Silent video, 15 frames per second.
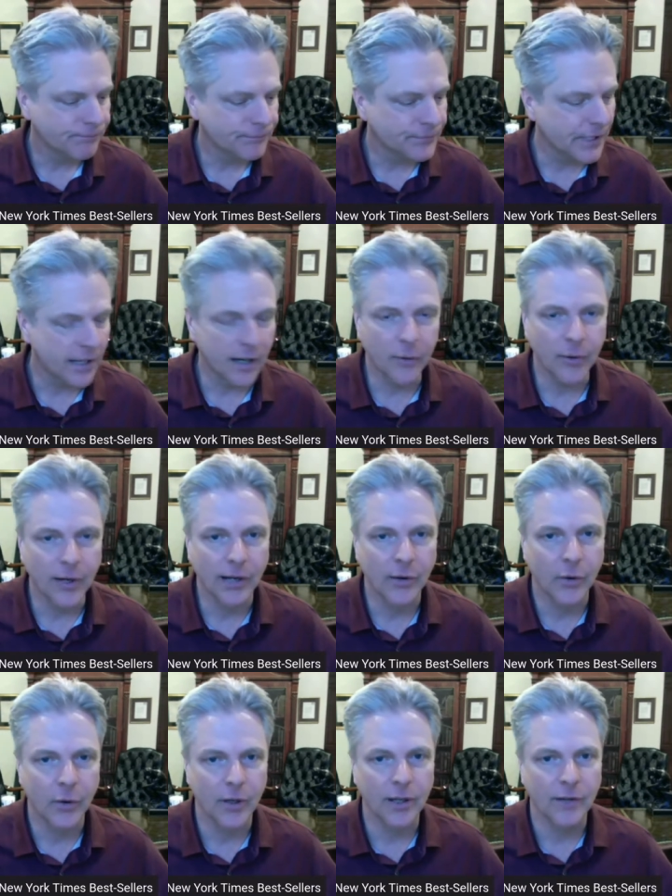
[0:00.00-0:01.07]
No, we're not
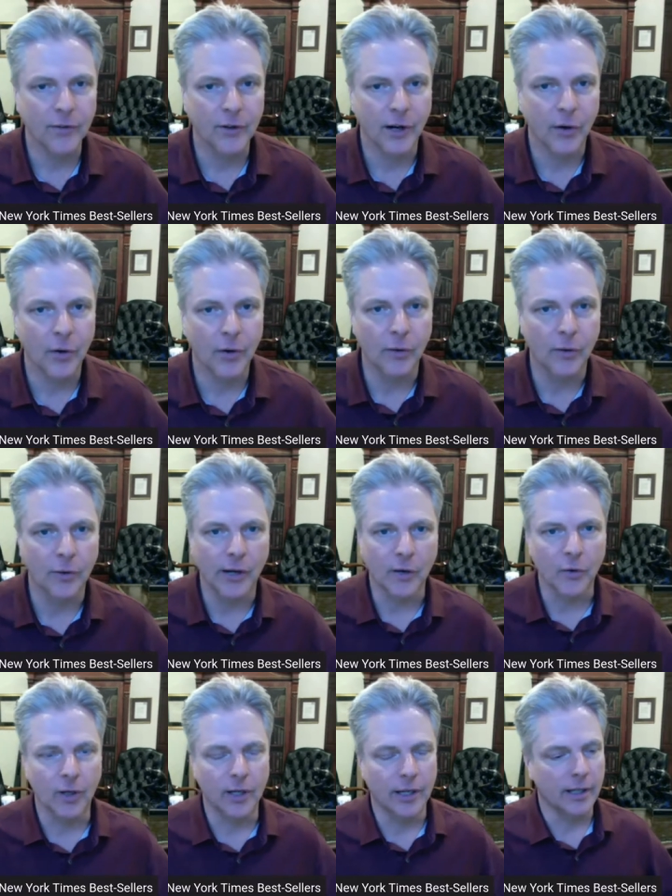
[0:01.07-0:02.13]
quitting. If you're not quitting, we're not
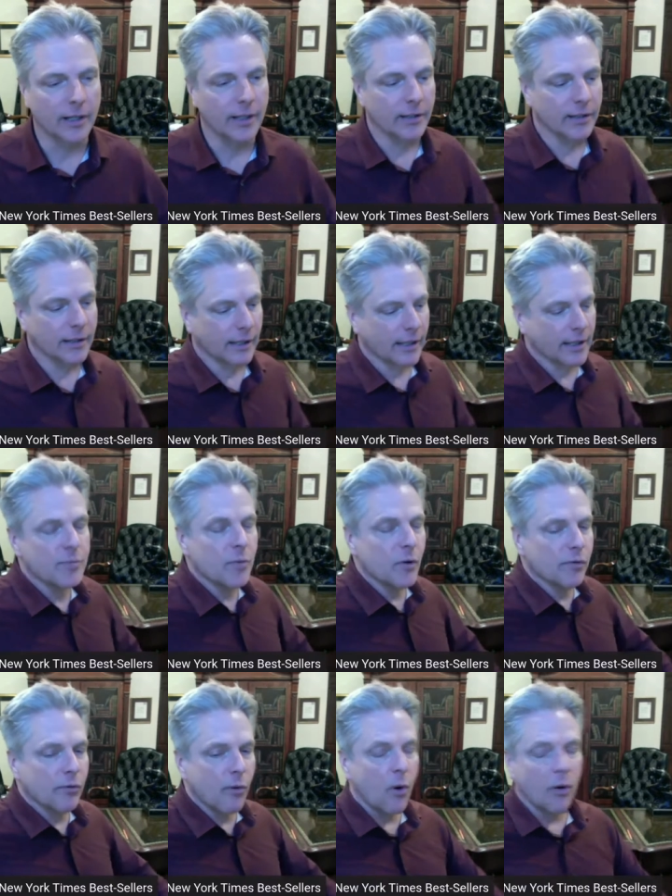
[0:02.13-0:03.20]
quitting, and uh, let's move
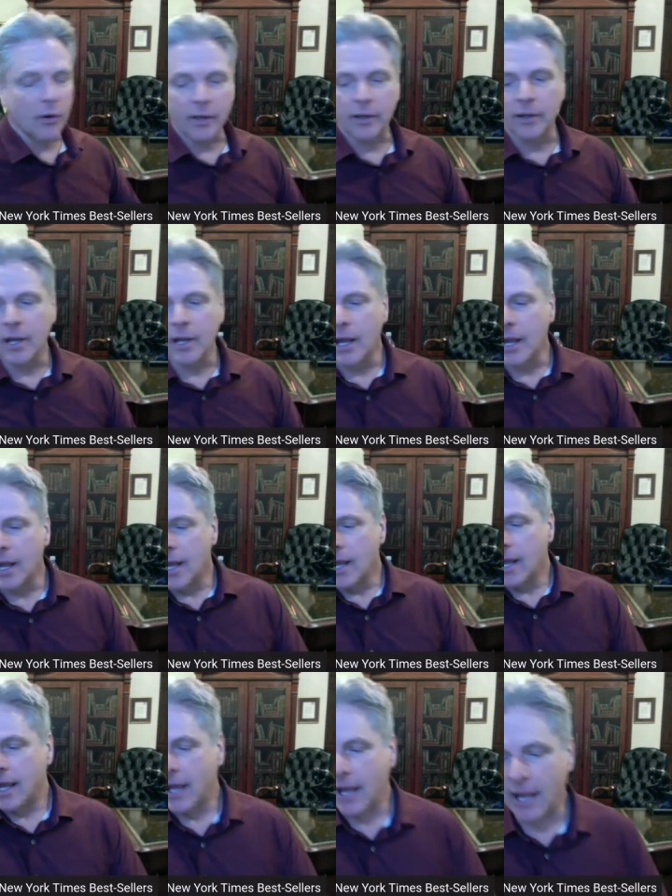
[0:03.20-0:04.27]
forward. And
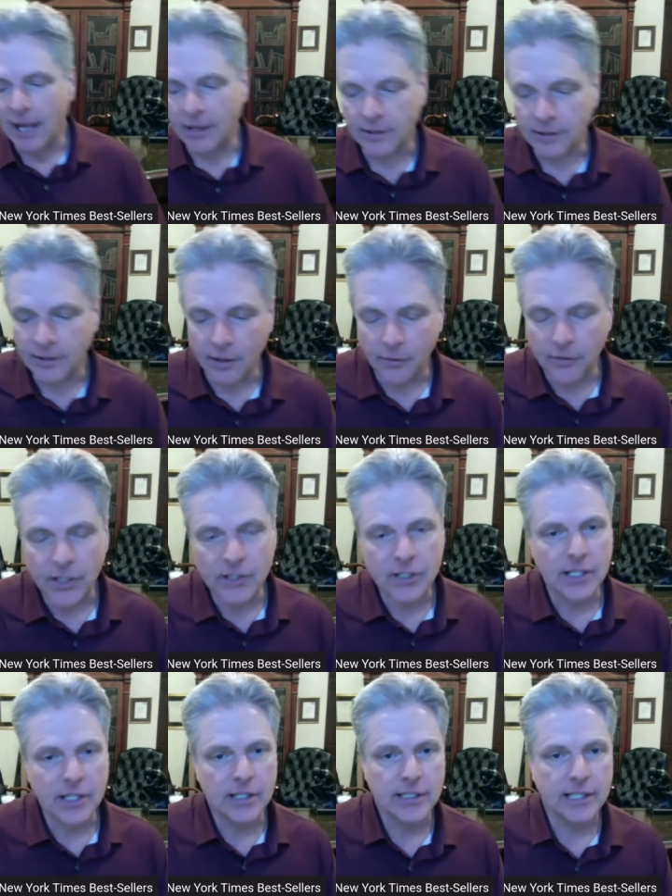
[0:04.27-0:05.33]
and you know, things
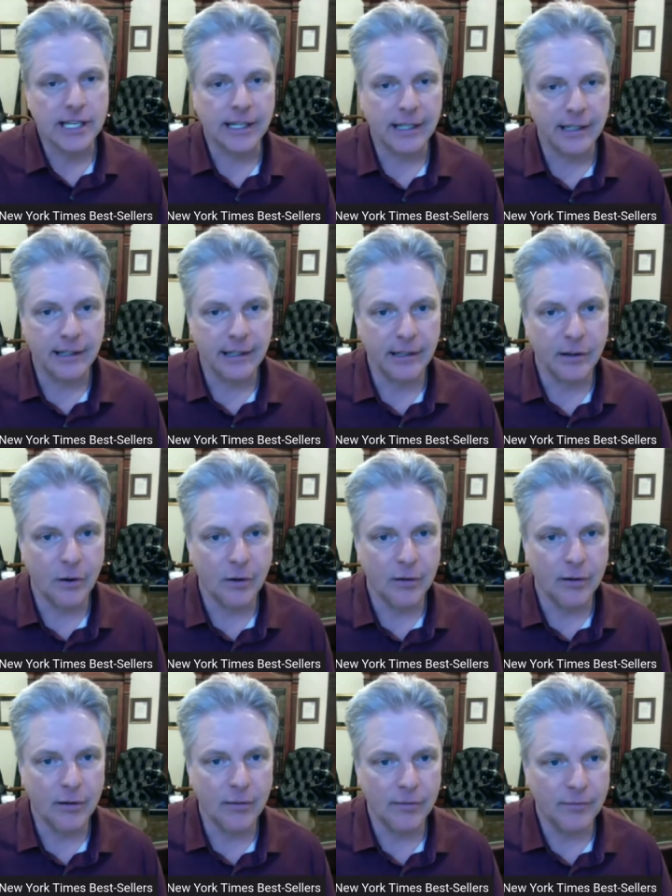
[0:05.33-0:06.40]
didn't just get
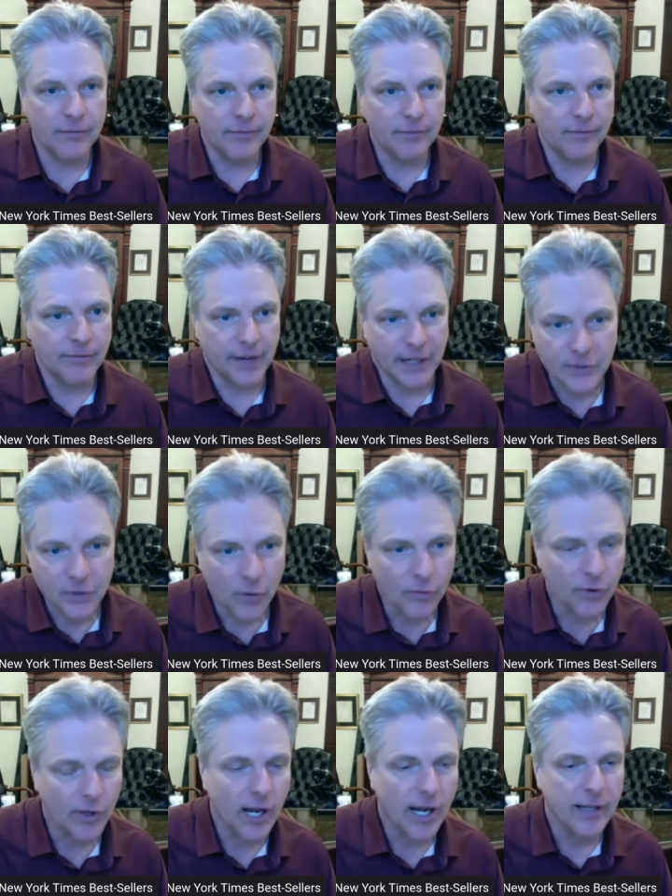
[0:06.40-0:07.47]
fixed
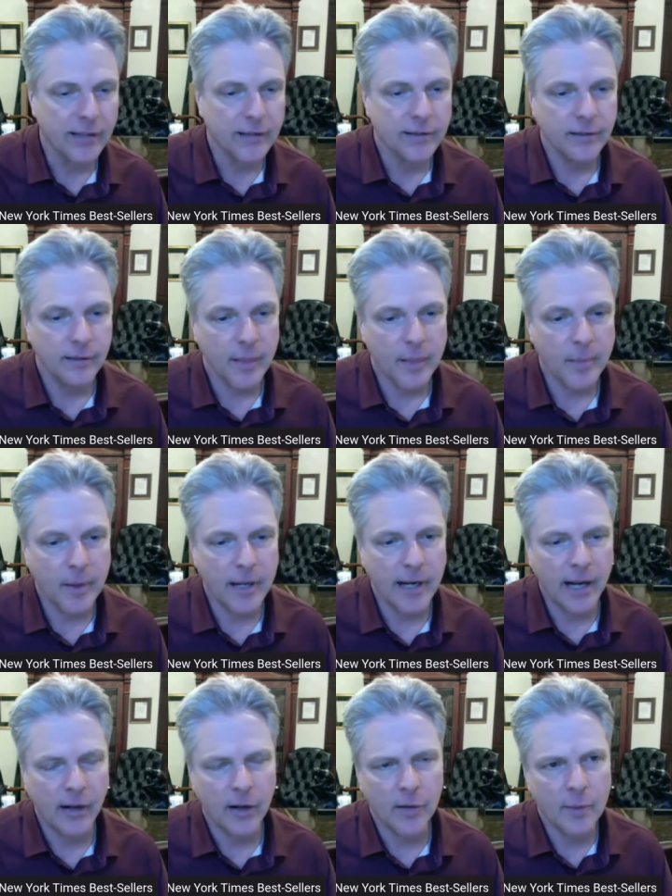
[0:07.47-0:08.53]
overnight. But I
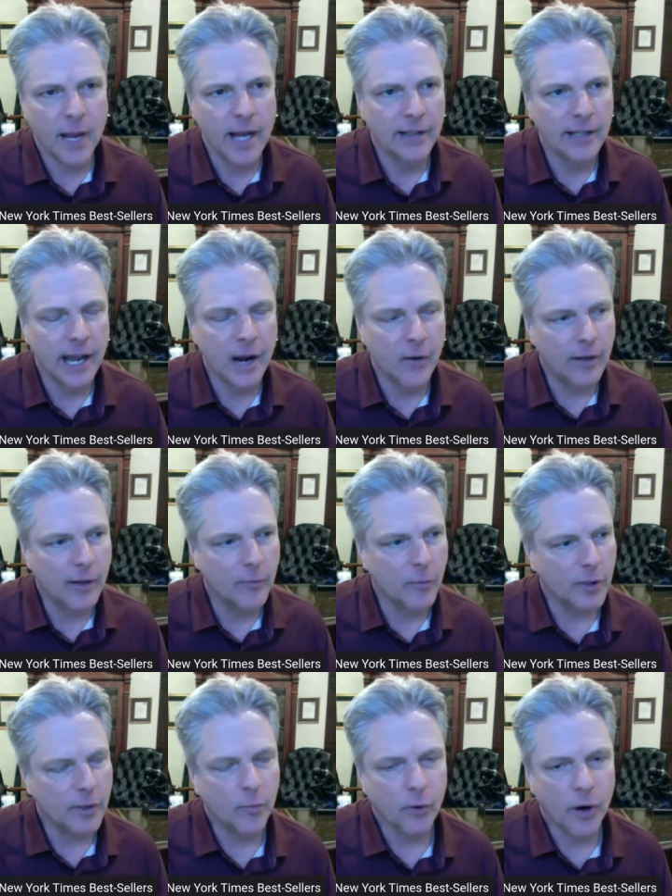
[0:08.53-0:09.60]
look back now and I'm
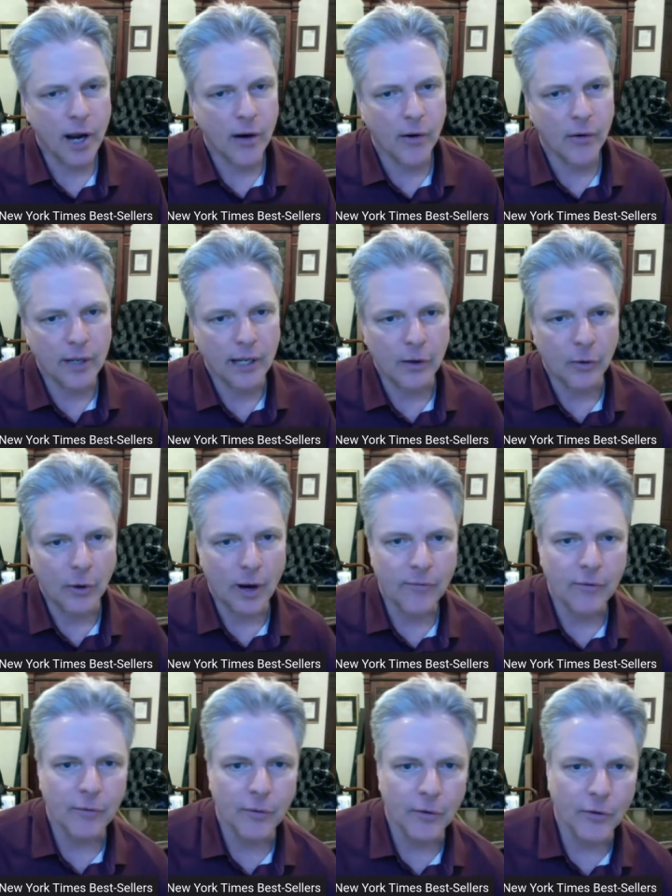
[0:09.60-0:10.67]
really proud and
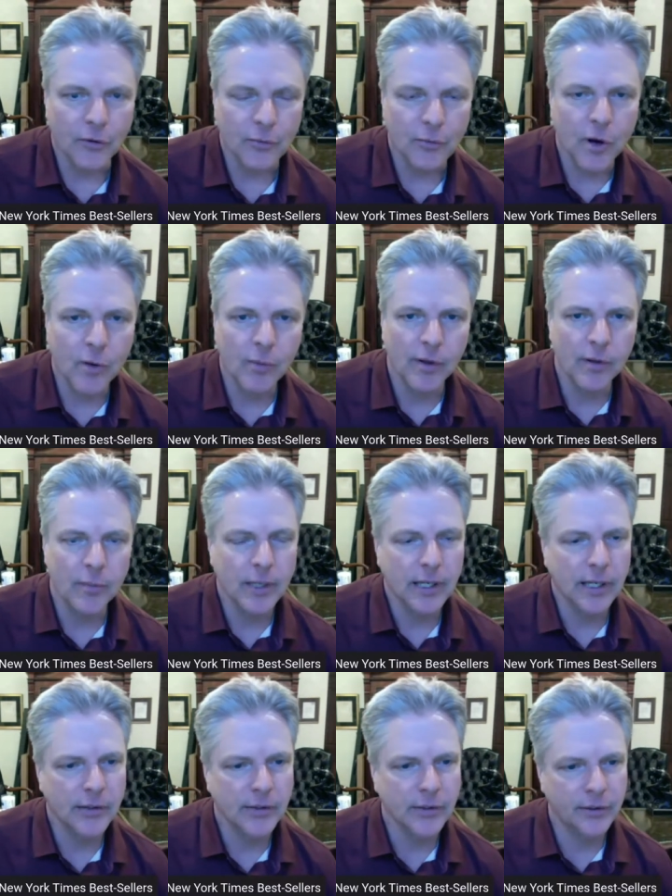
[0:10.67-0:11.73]
grateful for those moments
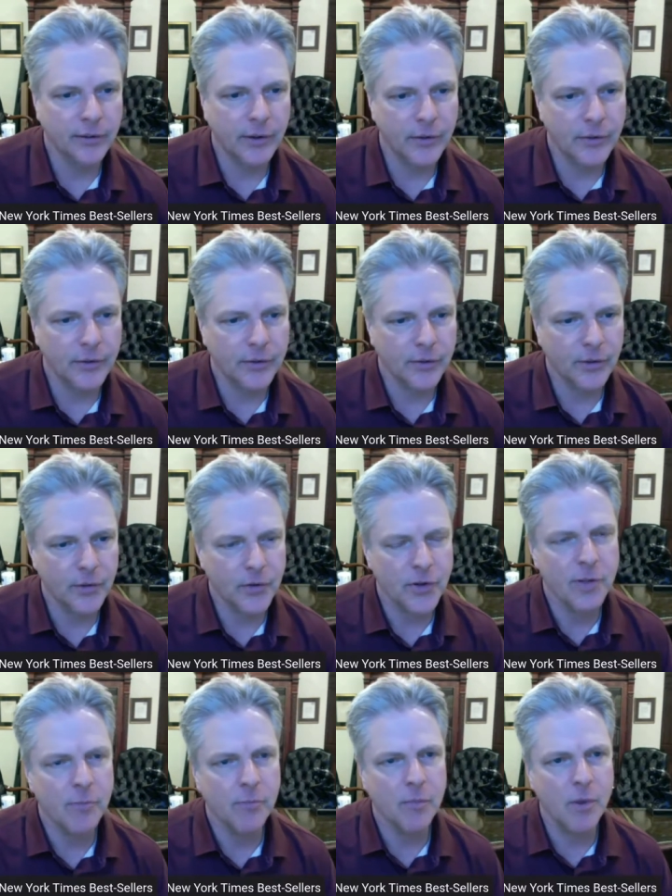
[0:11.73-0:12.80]
because those those are the
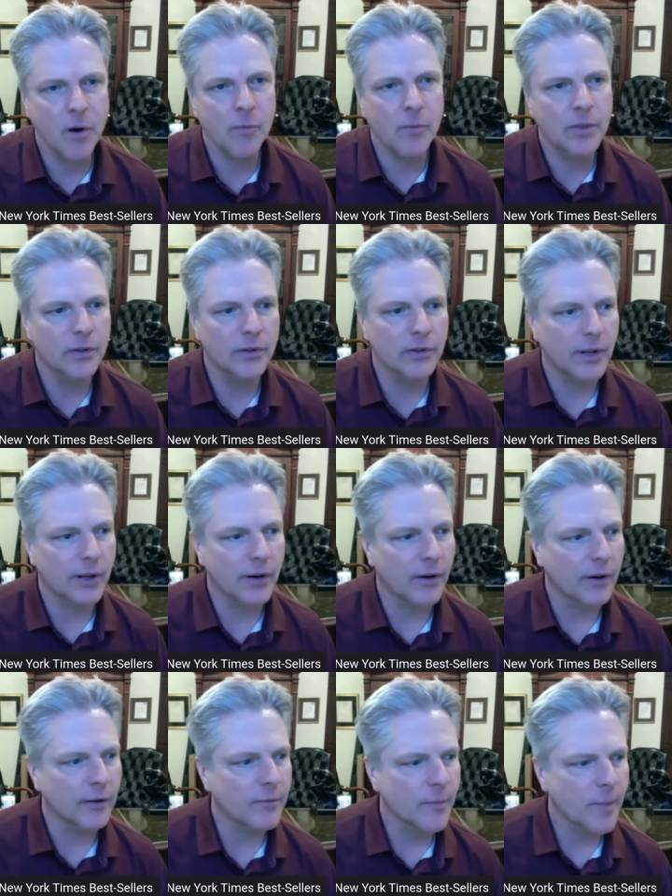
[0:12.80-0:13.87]
moments that
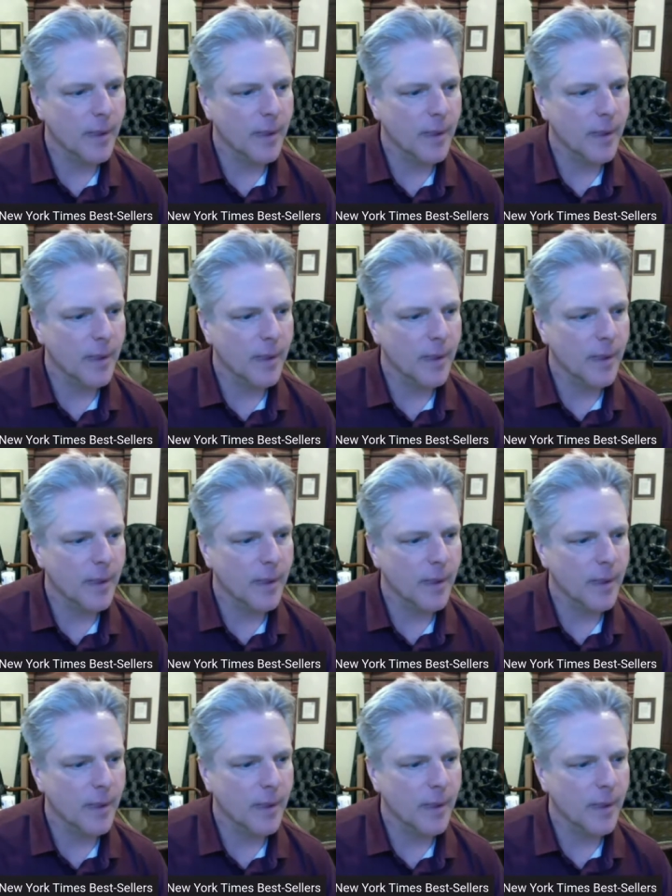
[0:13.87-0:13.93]
are